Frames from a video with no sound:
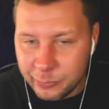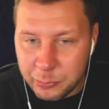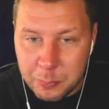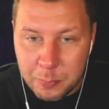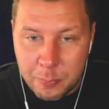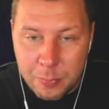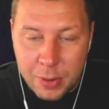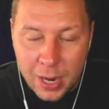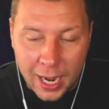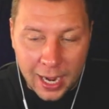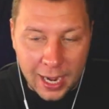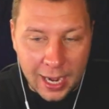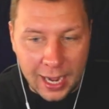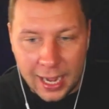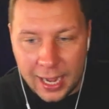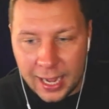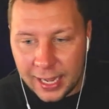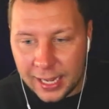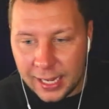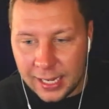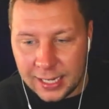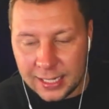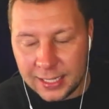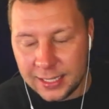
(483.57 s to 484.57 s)

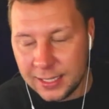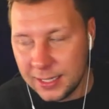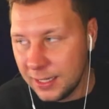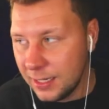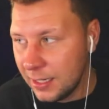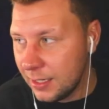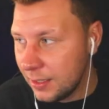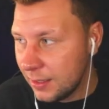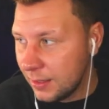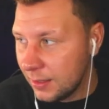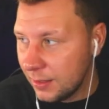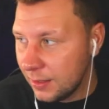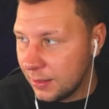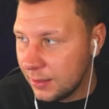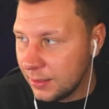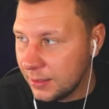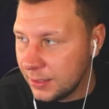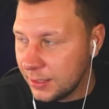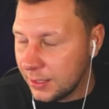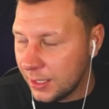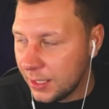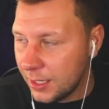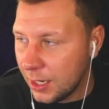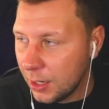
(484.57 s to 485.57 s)
behind,
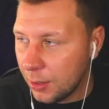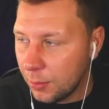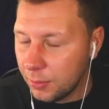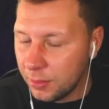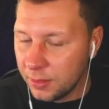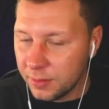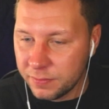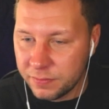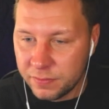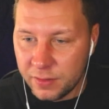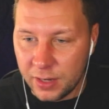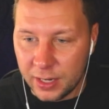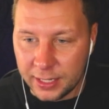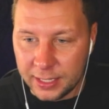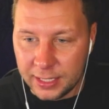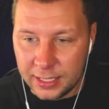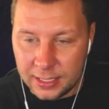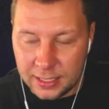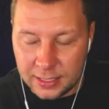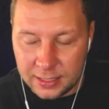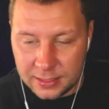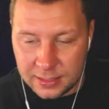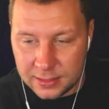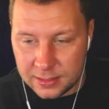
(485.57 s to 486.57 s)
you know, the
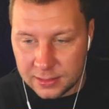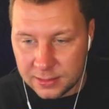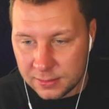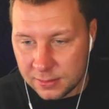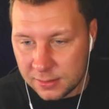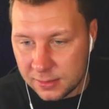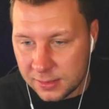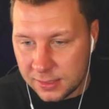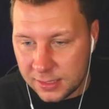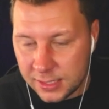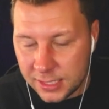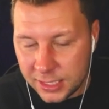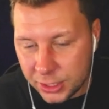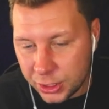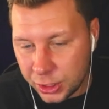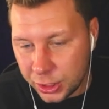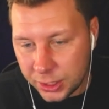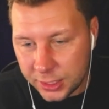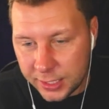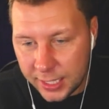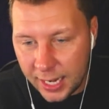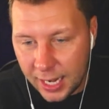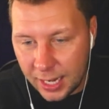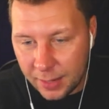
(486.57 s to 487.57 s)
fucking
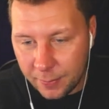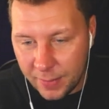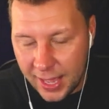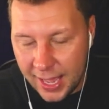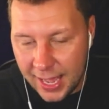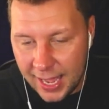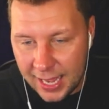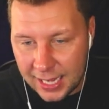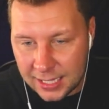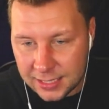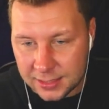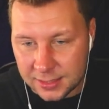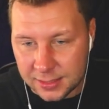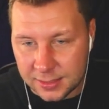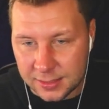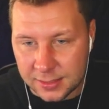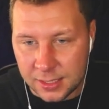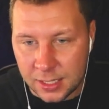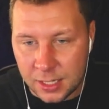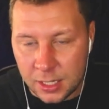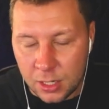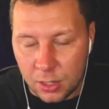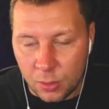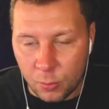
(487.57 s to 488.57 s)
CGI masks.
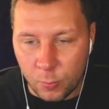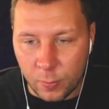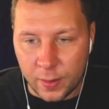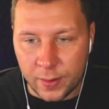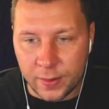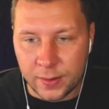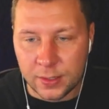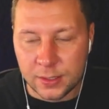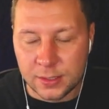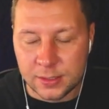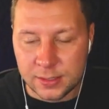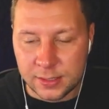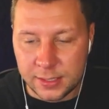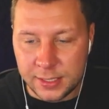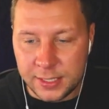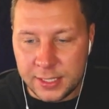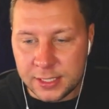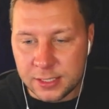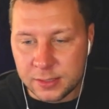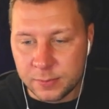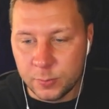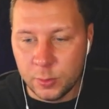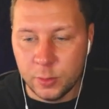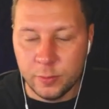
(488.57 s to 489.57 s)
Whereas
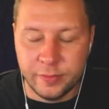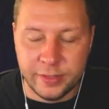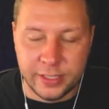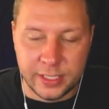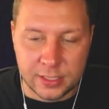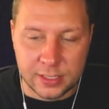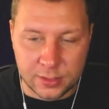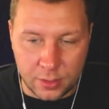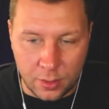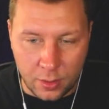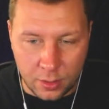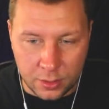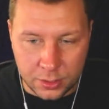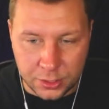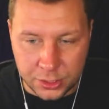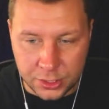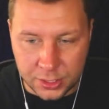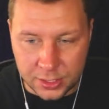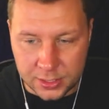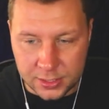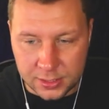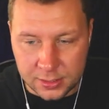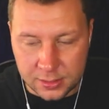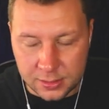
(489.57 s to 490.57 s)
these movies are
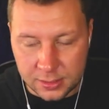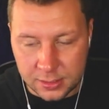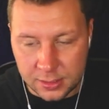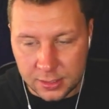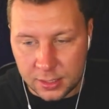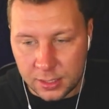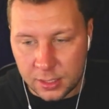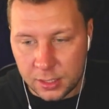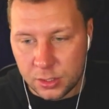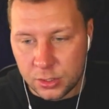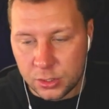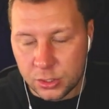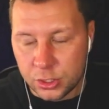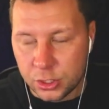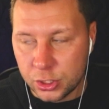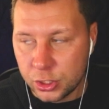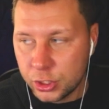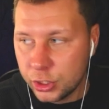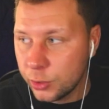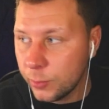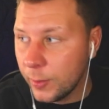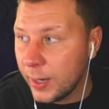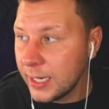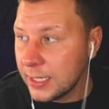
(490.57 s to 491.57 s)
just
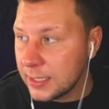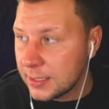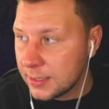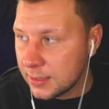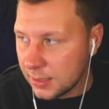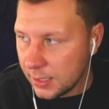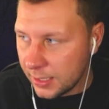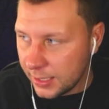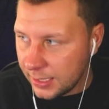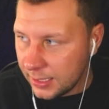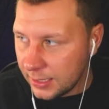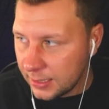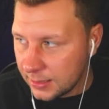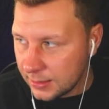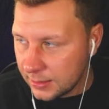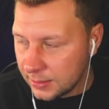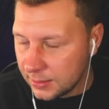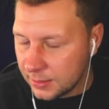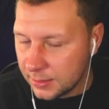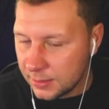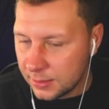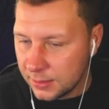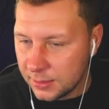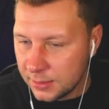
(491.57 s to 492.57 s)
strictly
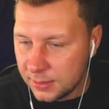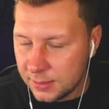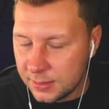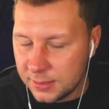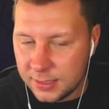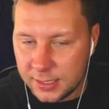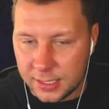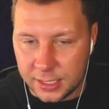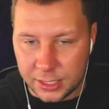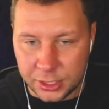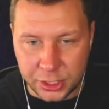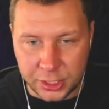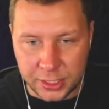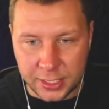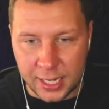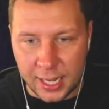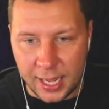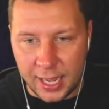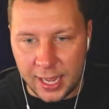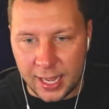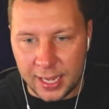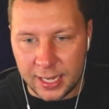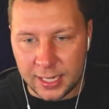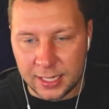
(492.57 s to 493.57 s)

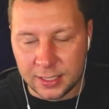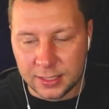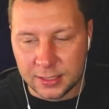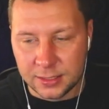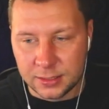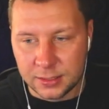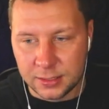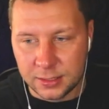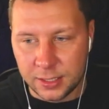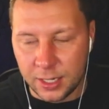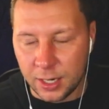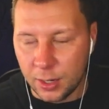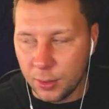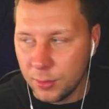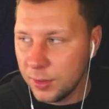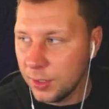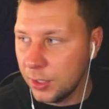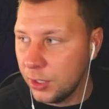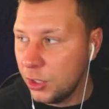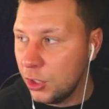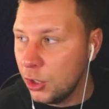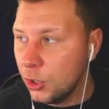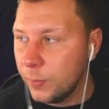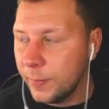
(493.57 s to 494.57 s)
CGI. You know, the
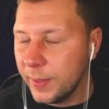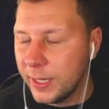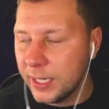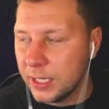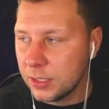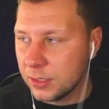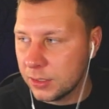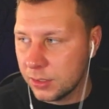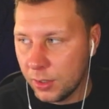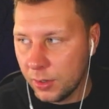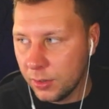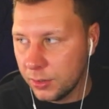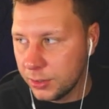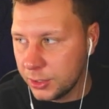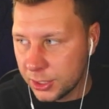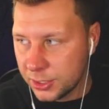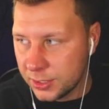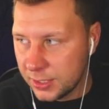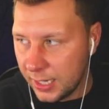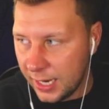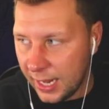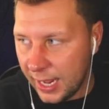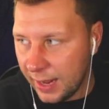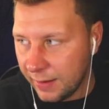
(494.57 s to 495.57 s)
humans are just
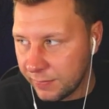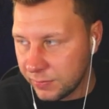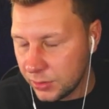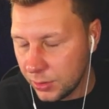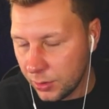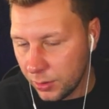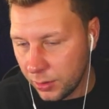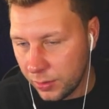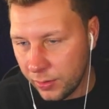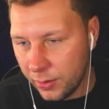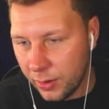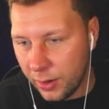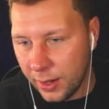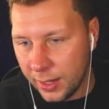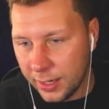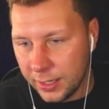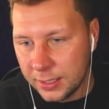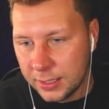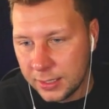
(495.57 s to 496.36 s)
an afterthought.